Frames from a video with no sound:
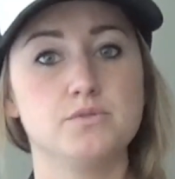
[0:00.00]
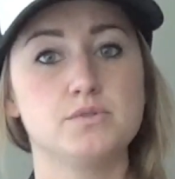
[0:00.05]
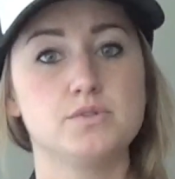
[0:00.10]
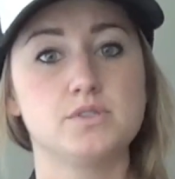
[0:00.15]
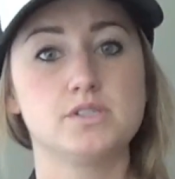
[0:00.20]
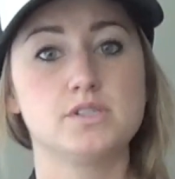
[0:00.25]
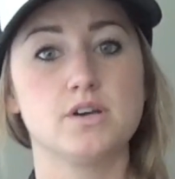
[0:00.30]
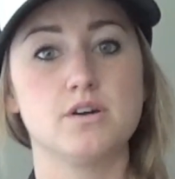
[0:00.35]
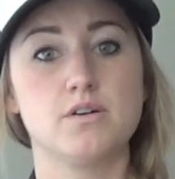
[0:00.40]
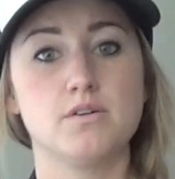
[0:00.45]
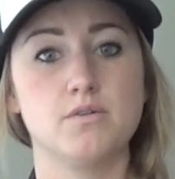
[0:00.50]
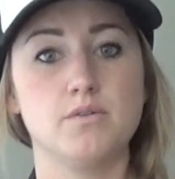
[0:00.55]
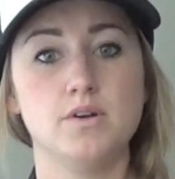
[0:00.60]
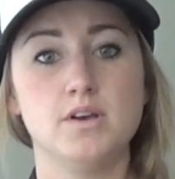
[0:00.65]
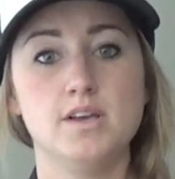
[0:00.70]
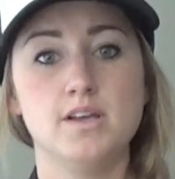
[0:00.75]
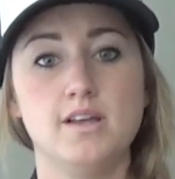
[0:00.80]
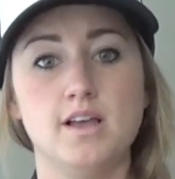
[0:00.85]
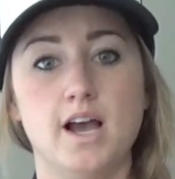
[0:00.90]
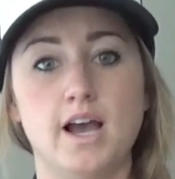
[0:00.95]
So,
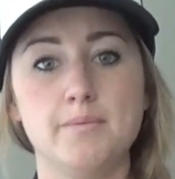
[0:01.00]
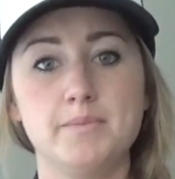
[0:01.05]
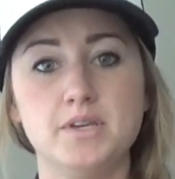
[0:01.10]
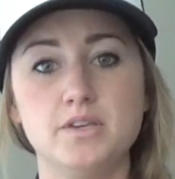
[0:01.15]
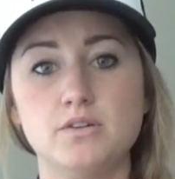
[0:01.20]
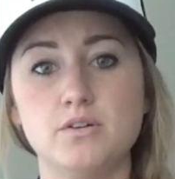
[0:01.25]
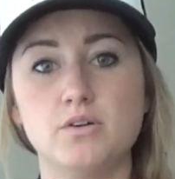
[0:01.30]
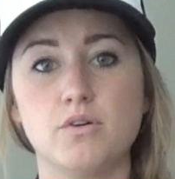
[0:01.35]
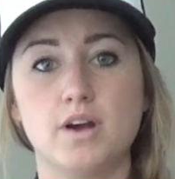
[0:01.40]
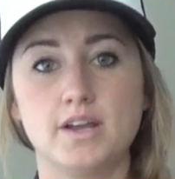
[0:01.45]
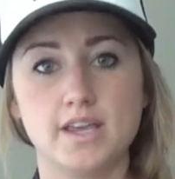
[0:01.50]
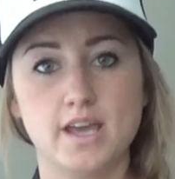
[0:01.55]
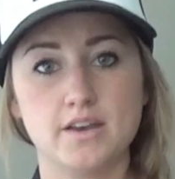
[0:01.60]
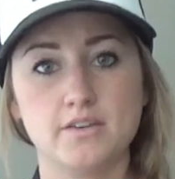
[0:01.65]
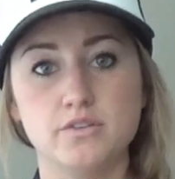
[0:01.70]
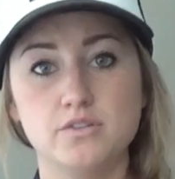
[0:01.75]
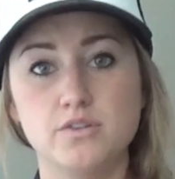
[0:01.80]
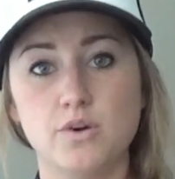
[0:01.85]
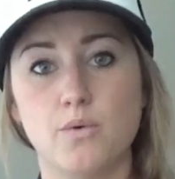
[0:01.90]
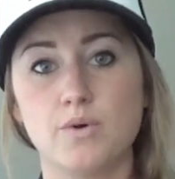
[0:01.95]
I mean, you don't
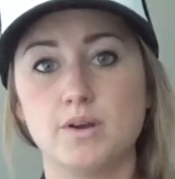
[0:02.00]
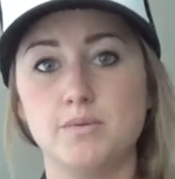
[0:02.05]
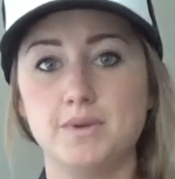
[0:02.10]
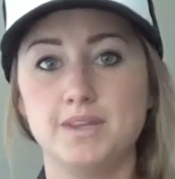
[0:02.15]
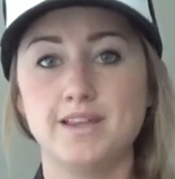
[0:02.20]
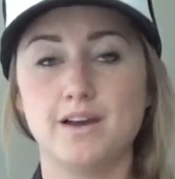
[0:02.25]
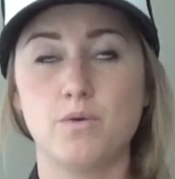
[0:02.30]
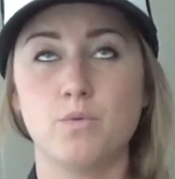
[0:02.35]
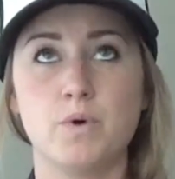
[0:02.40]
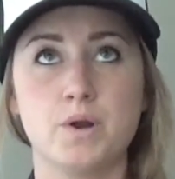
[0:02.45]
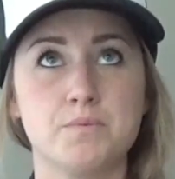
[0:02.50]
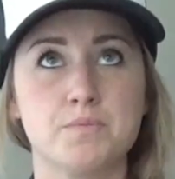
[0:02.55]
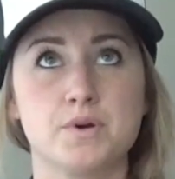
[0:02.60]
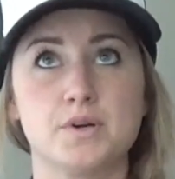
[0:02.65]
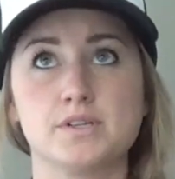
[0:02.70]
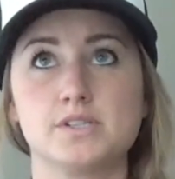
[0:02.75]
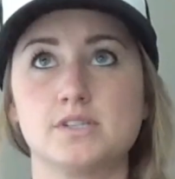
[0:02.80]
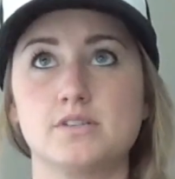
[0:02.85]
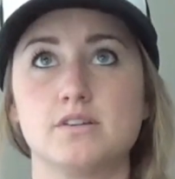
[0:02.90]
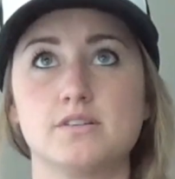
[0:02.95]
want to be that one
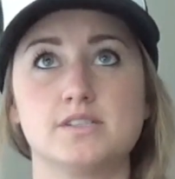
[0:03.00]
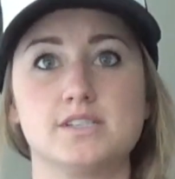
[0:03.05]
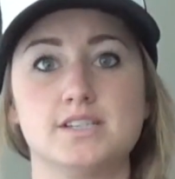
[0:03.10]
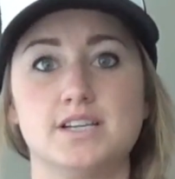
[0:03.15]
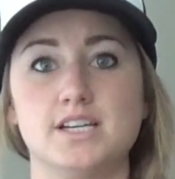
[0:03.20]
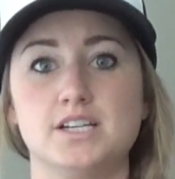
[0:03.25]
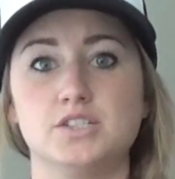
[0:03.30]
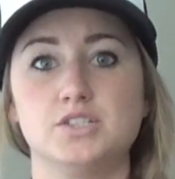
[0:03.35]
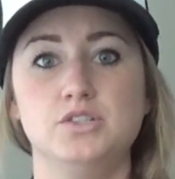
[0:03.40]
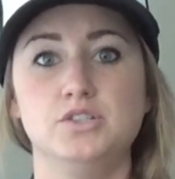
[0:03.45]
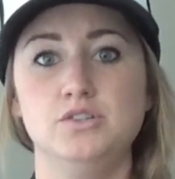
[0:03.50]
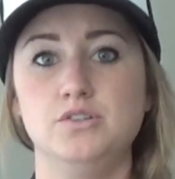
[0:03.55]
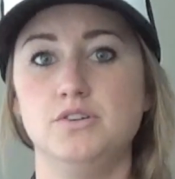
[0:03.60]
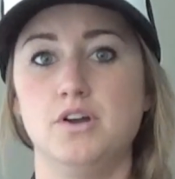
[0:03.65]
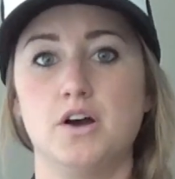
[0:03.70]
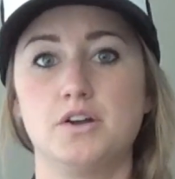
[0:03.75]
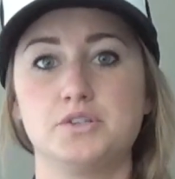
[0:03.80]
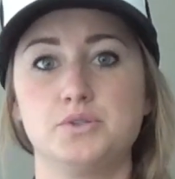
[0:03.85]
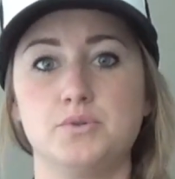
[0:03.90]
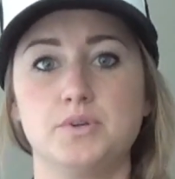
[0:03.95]
person on stage
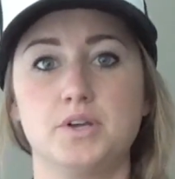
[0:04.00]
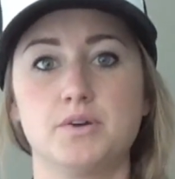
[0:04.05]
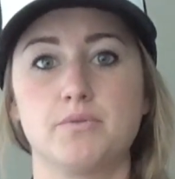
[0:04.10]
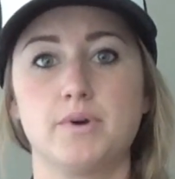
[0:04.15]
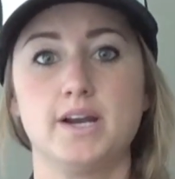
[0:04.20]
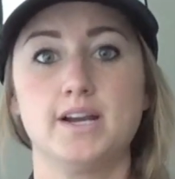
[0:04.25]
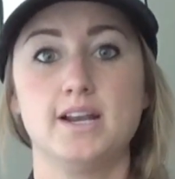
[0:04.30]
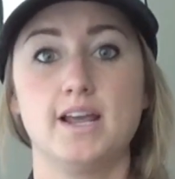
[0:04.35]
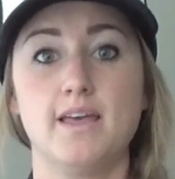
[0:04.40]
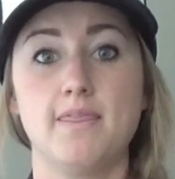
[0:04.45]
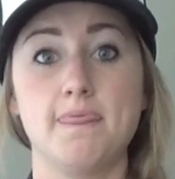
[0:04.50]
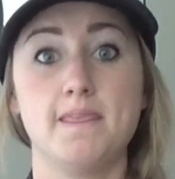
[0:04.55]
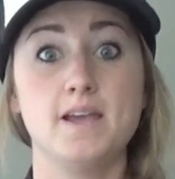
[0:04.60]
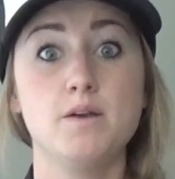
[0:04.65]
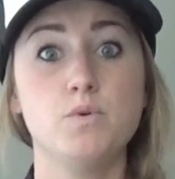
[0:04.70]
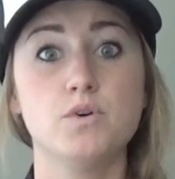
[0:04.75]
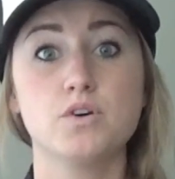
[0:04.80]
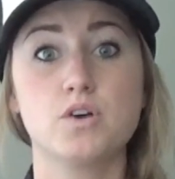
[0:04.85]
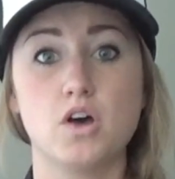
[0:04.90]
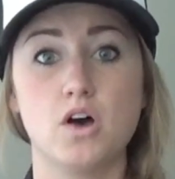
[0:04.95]
not doing it right, and they
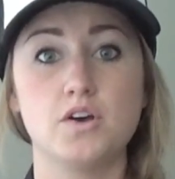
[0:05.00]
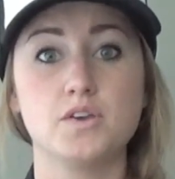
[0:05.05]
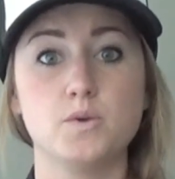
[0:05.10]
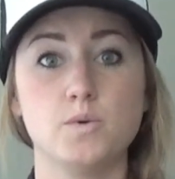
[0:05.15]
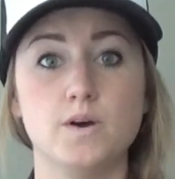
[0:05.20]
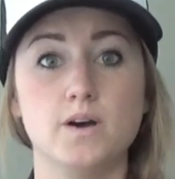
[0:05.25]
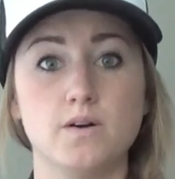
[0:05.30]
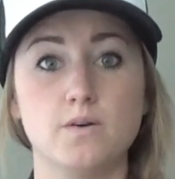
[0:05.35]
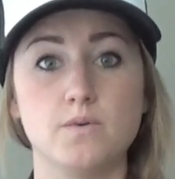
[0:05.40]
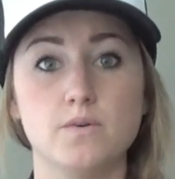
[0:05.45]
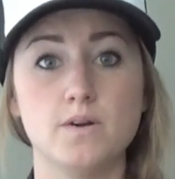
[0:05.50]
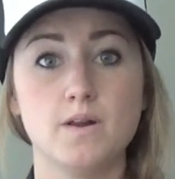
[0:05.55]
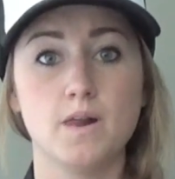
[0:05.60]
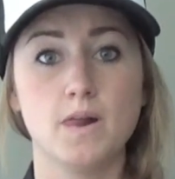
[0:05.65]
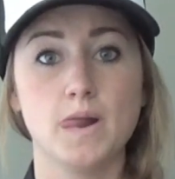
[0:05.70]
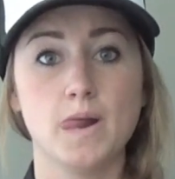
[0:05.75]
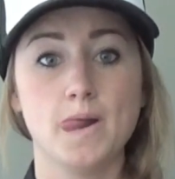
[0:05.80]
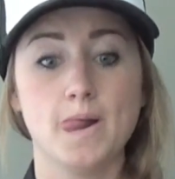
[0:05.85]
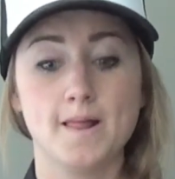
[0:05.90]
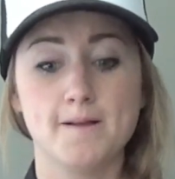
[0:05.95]
will call you out.
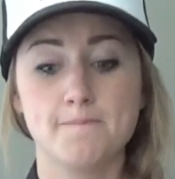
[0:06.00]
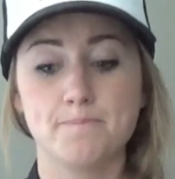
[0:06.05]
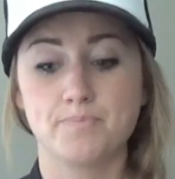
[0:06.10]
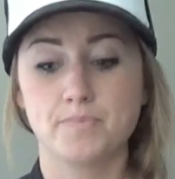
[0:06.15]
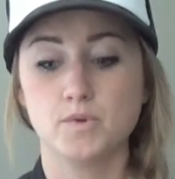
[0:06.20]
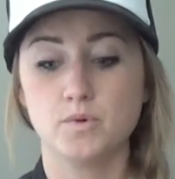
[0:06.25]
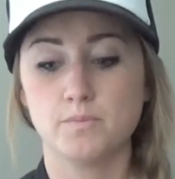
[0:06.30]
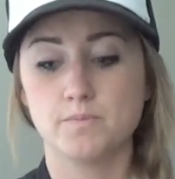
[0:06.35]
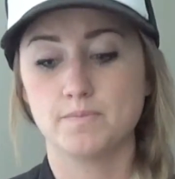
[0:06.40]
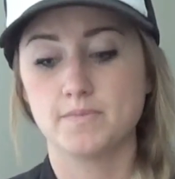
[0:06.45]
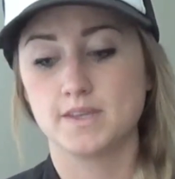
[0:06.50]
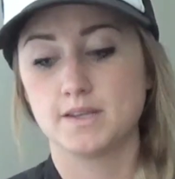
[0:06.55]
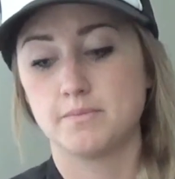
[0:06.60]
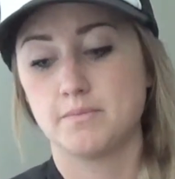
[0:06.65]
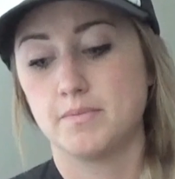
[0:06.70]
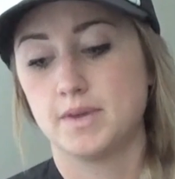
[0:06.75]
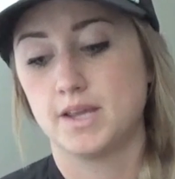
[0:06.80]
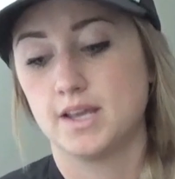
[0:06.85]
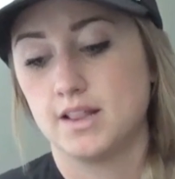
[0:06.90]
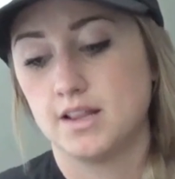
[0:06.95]
Nope,
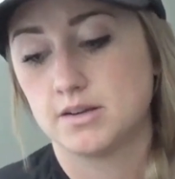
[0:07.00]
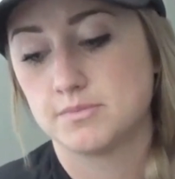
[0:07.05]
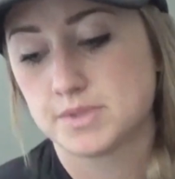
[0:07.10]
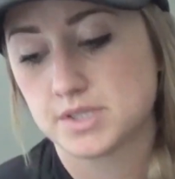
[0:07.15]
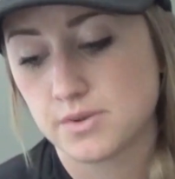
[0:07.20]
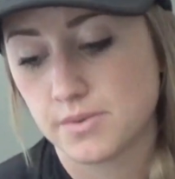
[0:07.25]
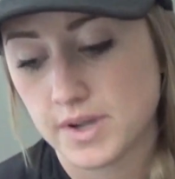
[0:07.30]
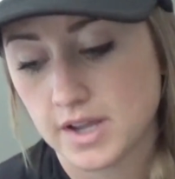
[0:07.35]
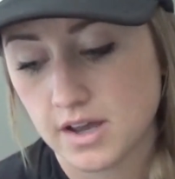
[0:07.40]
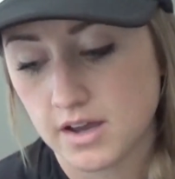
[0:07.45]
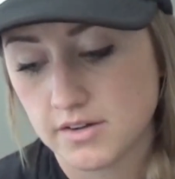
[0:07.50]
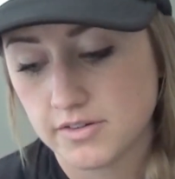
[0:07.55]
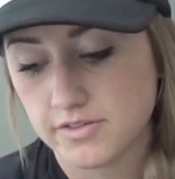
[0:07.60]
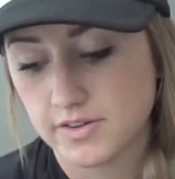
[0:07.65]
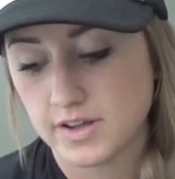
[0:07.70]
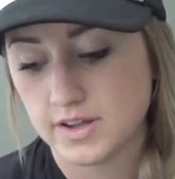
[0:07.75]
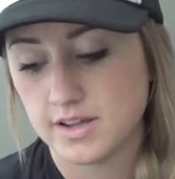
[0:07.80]
my alarm's going off,